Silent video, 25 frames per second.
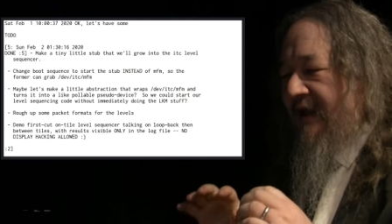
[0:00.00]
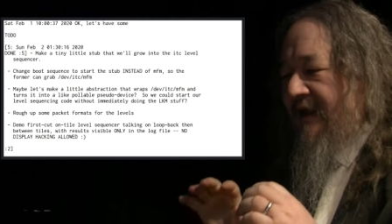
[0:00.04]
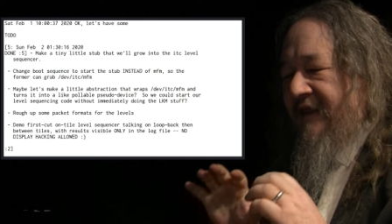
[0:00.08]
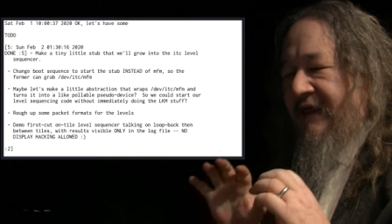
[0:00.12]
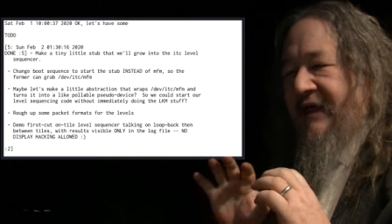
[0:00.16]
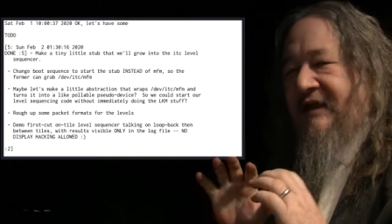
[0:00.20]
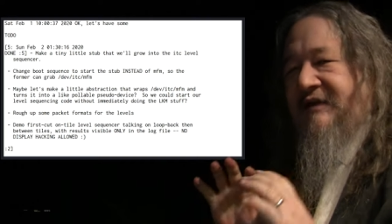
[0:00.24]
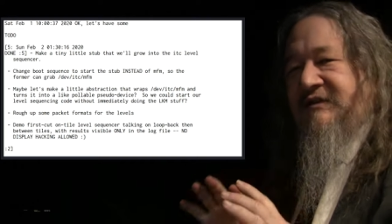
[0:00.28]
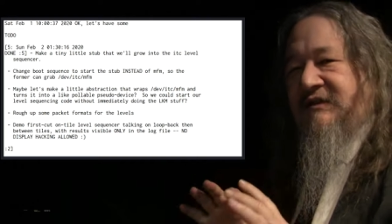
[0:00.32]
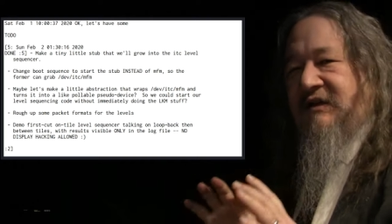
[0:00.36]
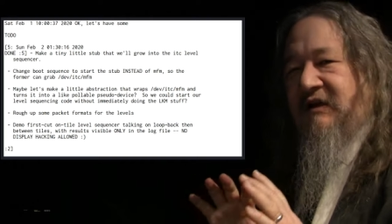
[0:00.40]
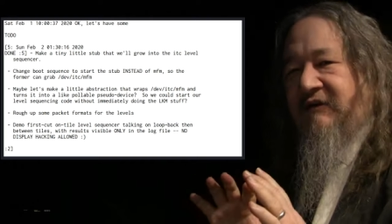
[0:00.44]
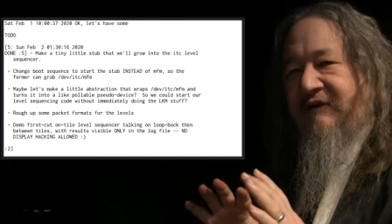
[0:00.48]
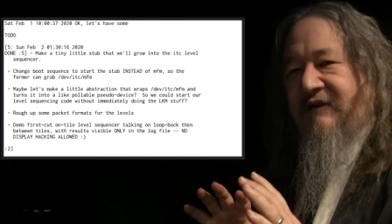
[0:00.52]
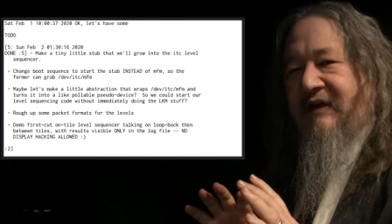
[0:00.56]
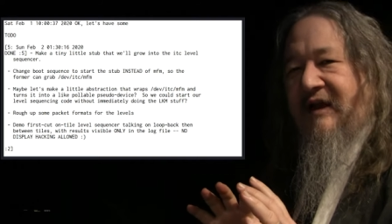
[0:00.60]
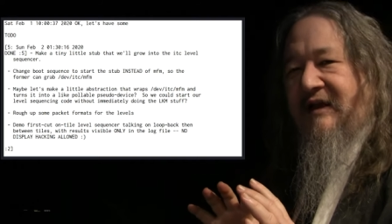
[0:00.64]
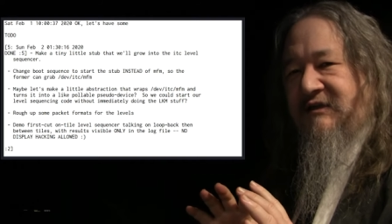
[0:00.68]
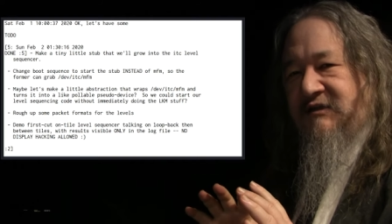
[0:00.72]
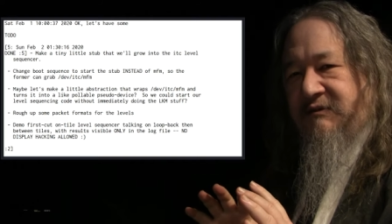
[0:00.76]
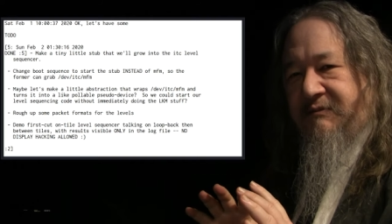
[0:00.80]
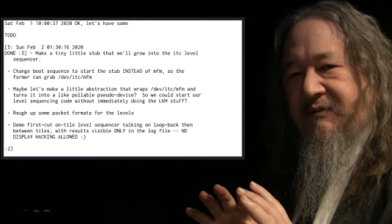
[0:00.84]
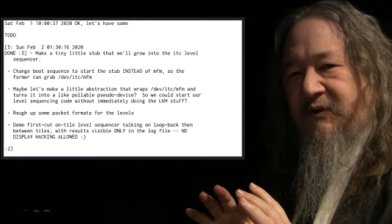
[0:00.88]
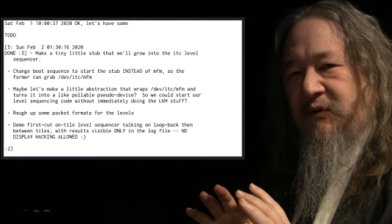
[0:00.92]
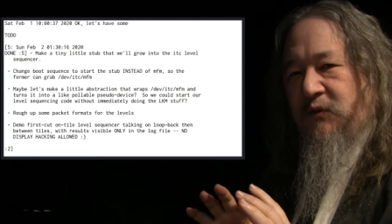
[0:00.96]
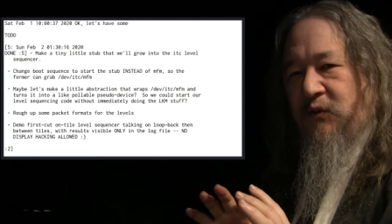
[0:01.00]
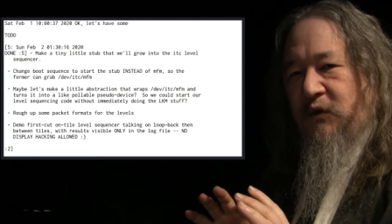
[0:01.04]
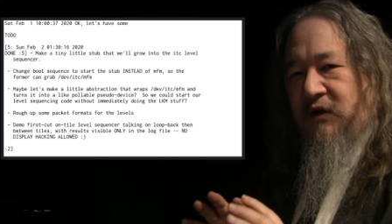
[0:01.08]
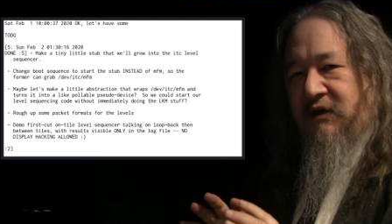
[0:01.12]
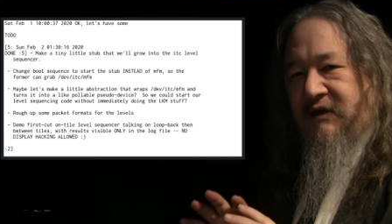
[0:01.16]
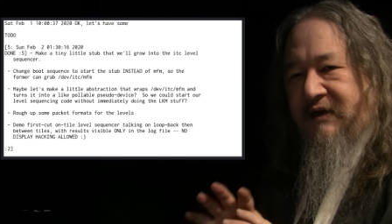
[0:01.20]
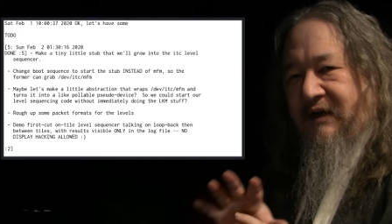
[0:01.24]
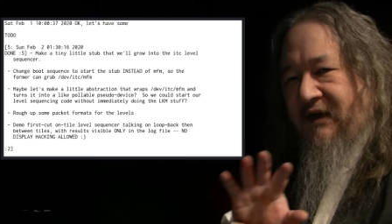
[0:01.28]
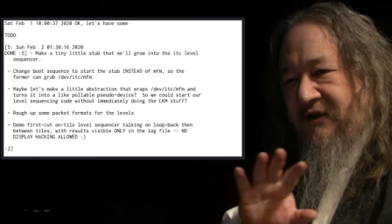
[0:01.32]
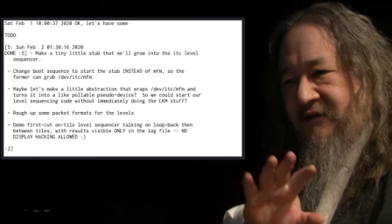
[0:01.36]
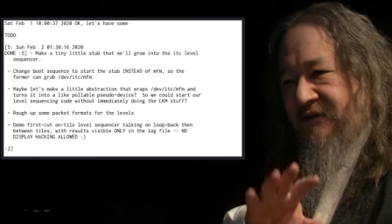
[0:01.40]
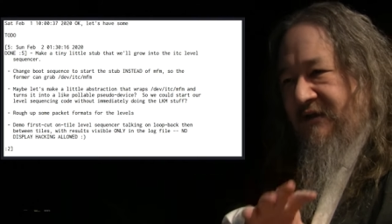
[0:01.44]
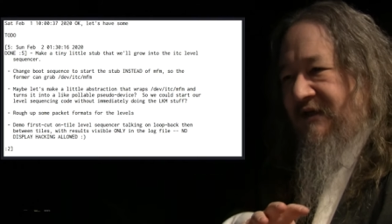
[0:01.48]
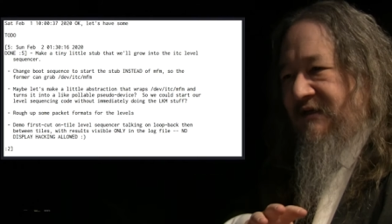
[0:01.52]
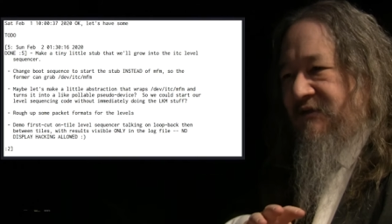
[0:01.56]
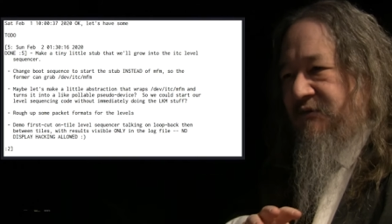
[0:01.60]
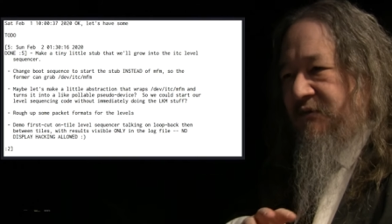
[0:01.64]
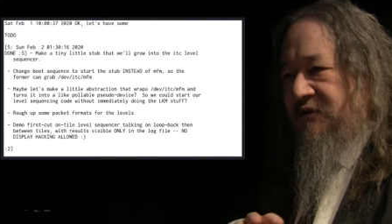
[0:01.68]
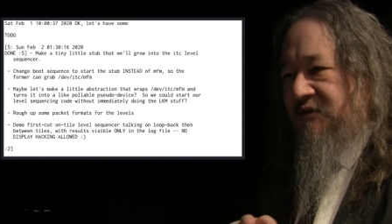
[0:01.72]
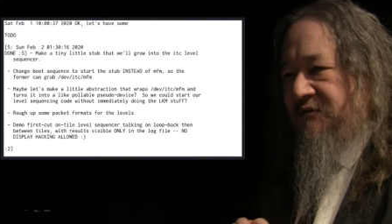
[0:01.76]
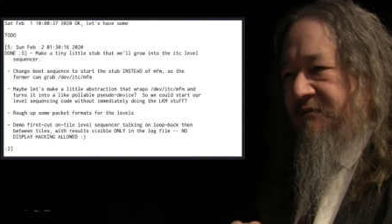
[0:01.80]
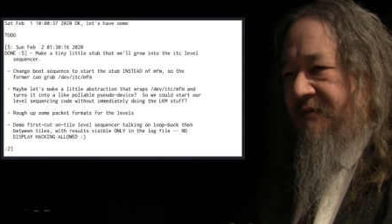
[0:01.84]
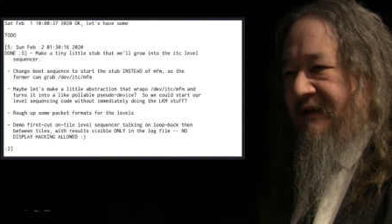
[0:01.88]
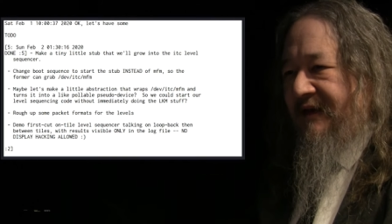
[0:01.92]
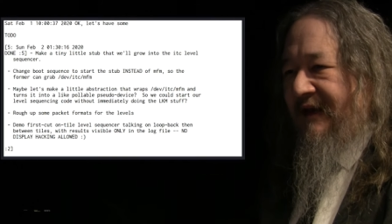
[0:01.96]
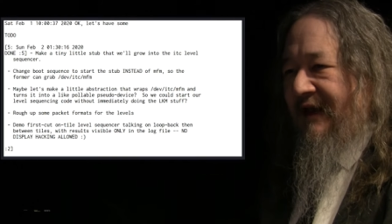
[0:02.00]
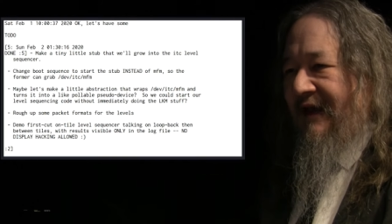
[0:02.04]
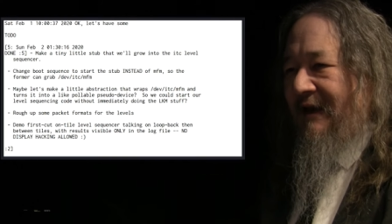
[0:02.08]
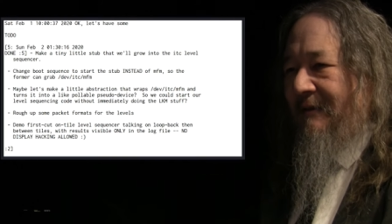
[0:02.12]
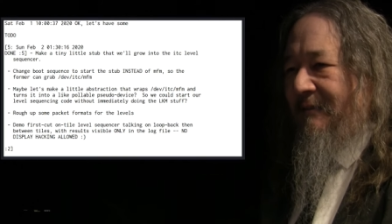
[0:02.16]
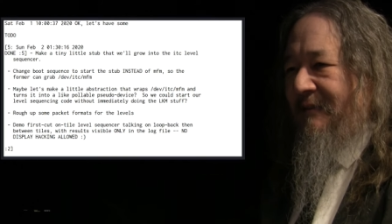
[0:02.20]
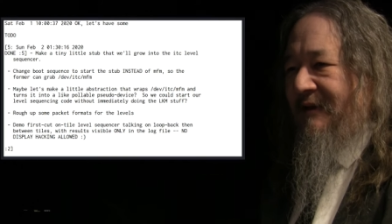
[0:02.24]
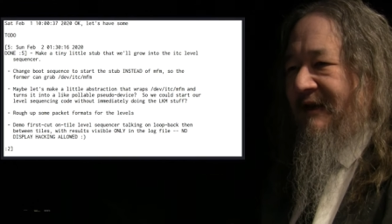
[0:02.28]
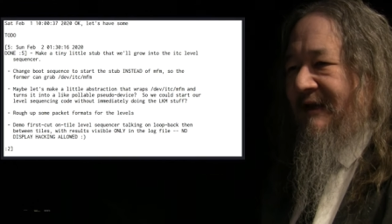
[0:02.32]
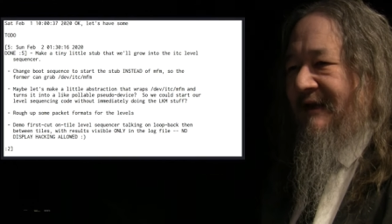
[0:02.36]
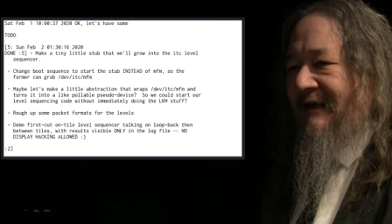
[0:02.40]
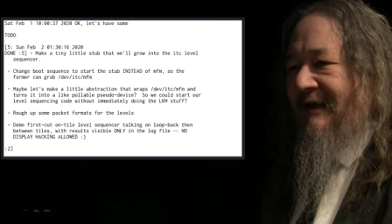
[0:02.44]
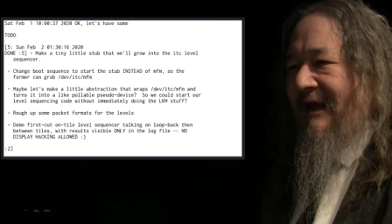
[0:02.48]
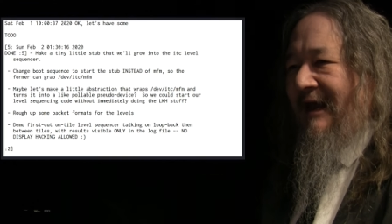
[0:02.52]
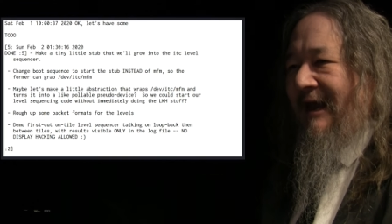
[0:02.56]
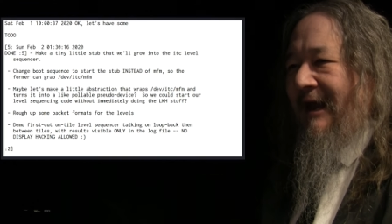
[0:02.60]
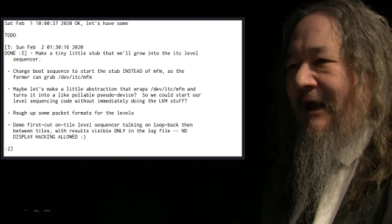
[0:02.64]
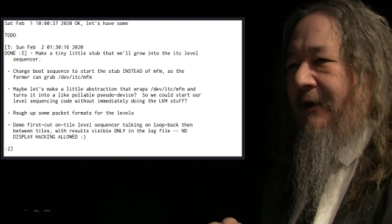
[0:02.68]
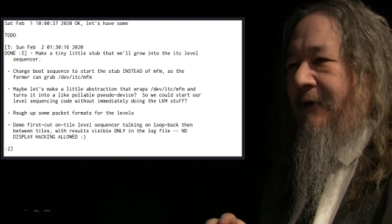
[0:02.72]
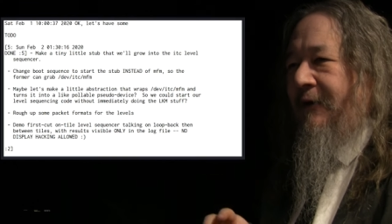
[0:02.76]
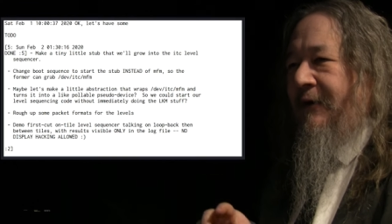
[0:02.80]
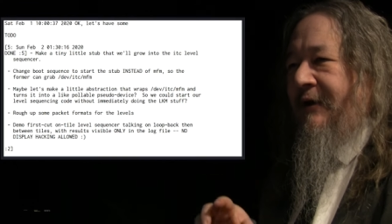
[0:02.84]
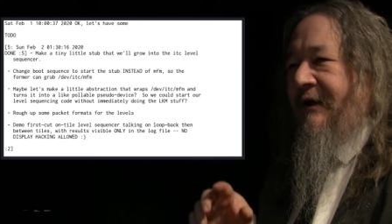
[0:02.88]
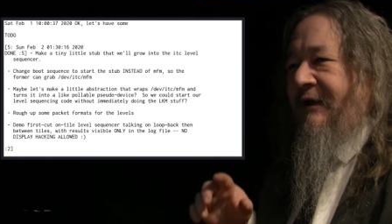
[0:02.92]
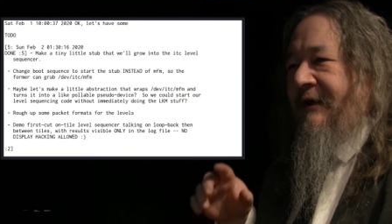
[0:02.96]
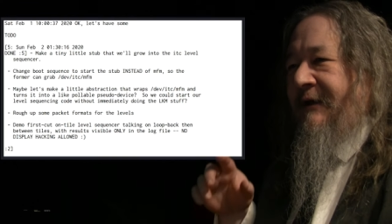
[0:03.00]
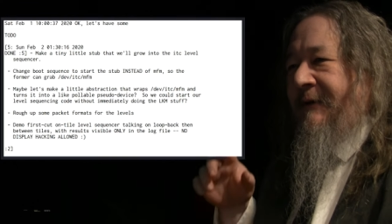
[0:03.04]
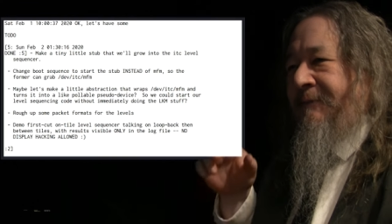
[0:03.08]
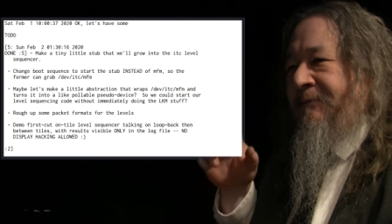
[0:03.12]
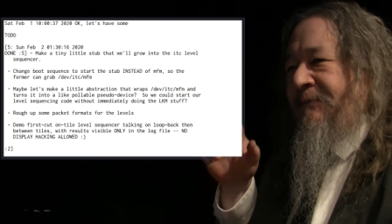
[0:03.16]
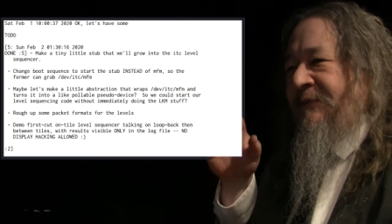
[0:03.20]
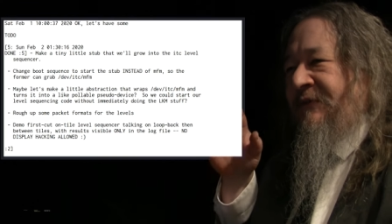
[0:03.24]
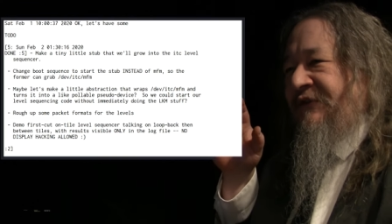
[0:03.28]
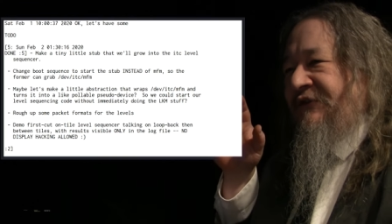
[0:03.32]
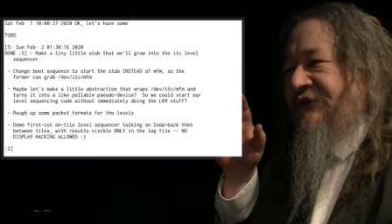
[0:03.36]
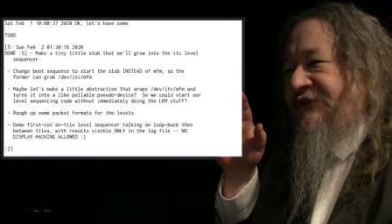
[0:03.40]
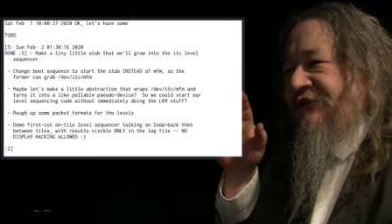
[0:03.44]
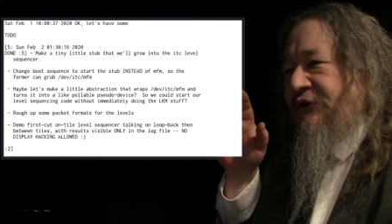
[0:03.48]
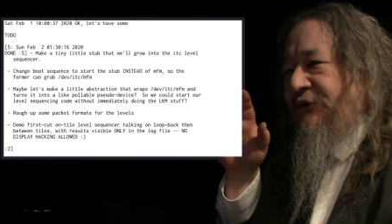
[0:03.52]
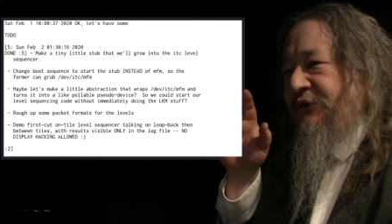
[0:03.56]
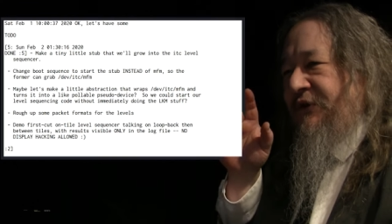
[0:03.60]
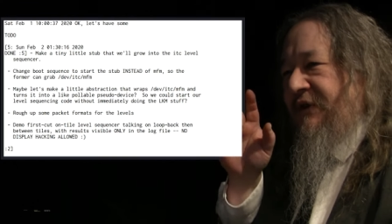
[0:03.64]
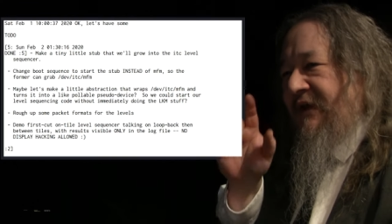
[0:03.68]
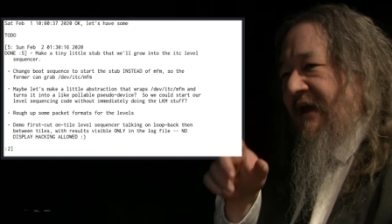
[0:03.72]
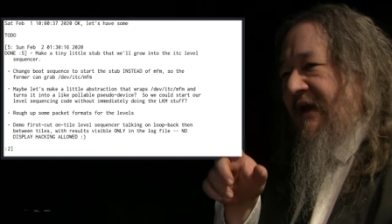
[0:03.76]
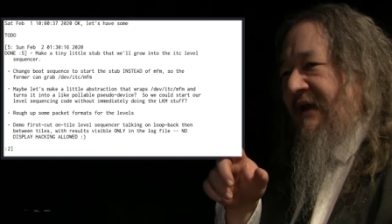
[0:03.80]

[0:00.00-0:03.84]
that stuff has to be worked out, and that's what's been happening now. So the